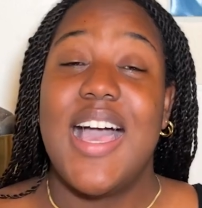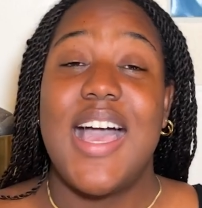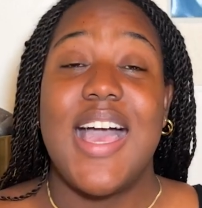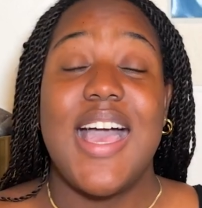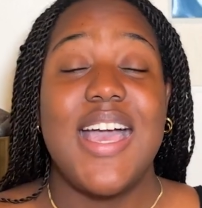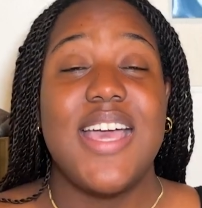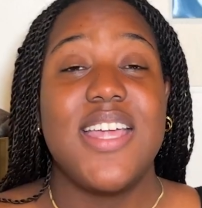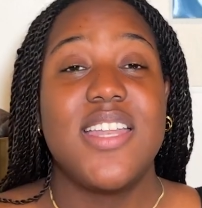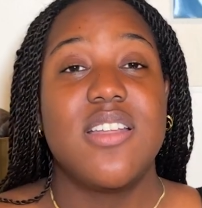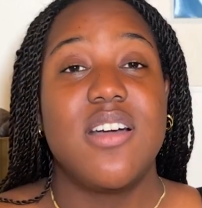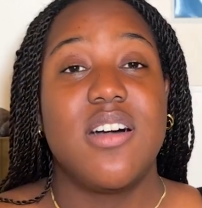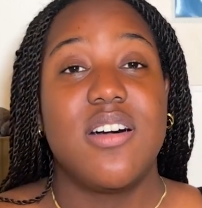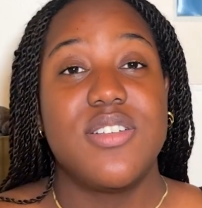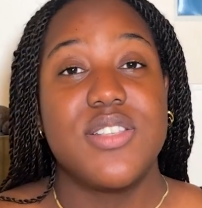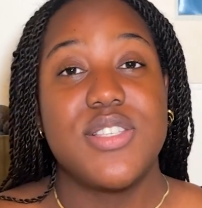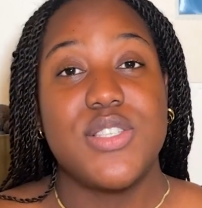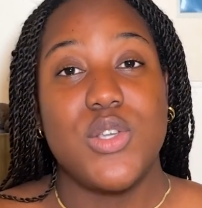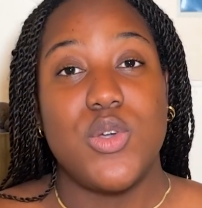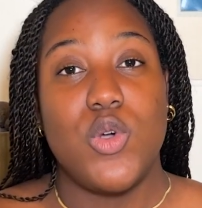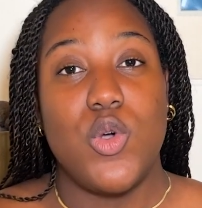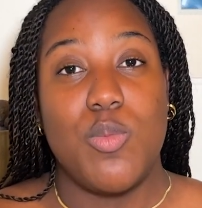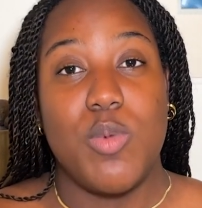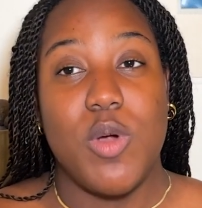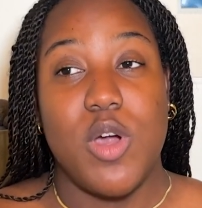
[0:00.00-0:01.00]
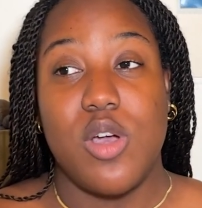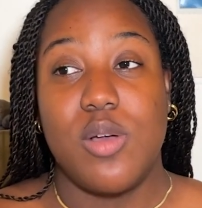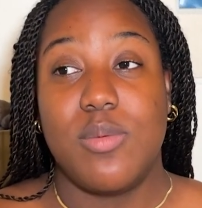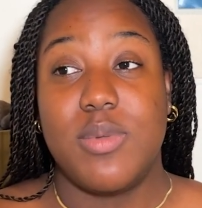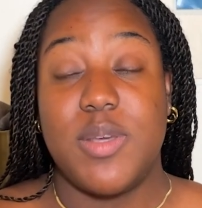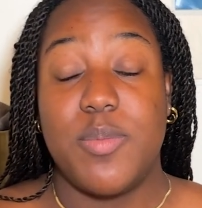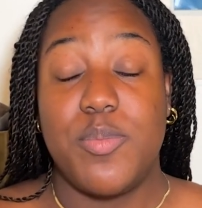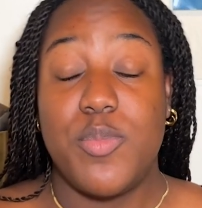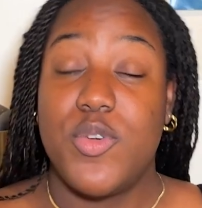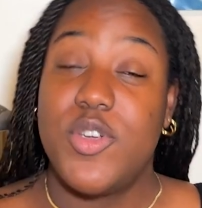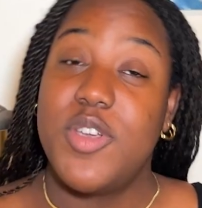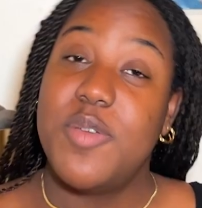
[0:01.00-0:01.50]
and also probably
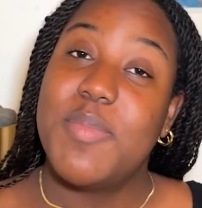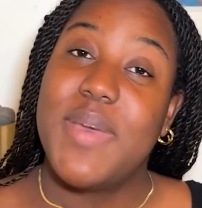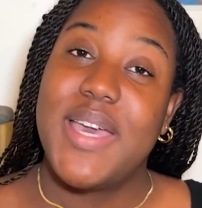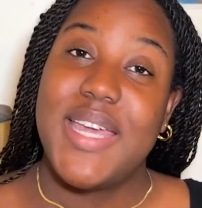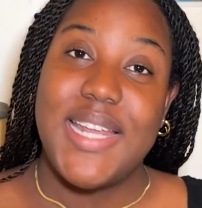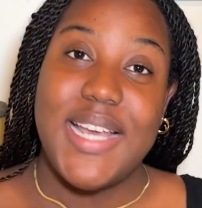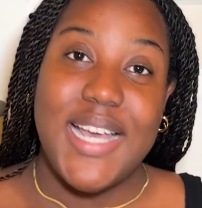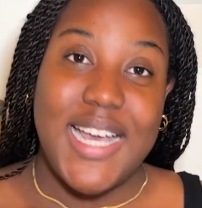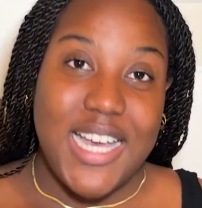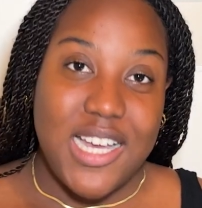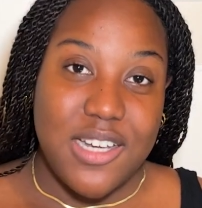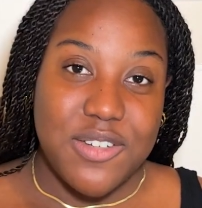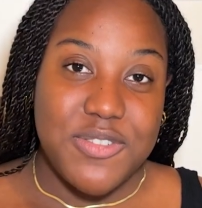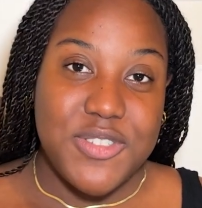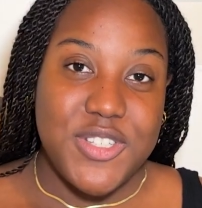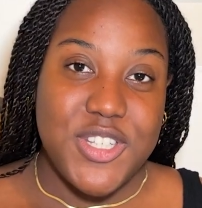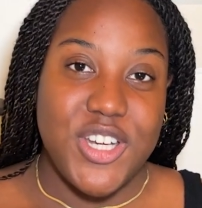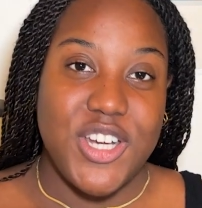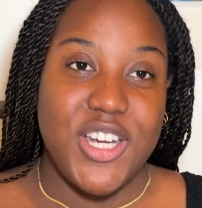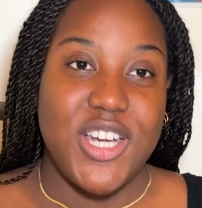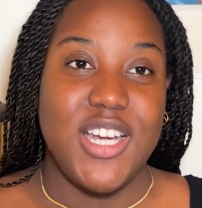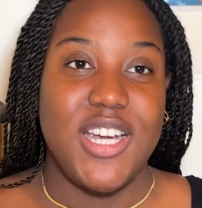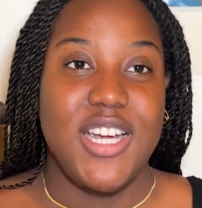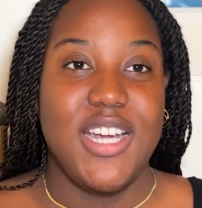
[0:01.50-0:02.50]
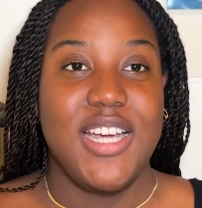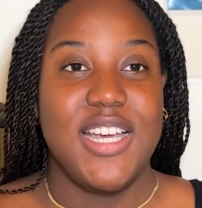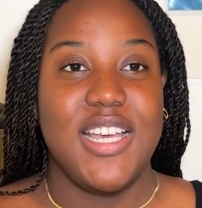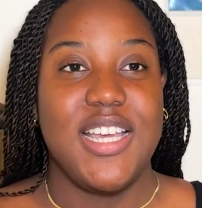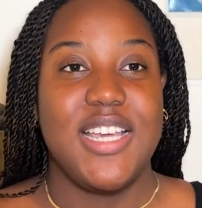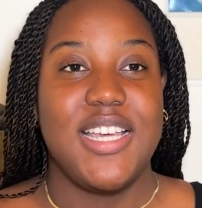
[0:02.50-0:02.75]
pre-med after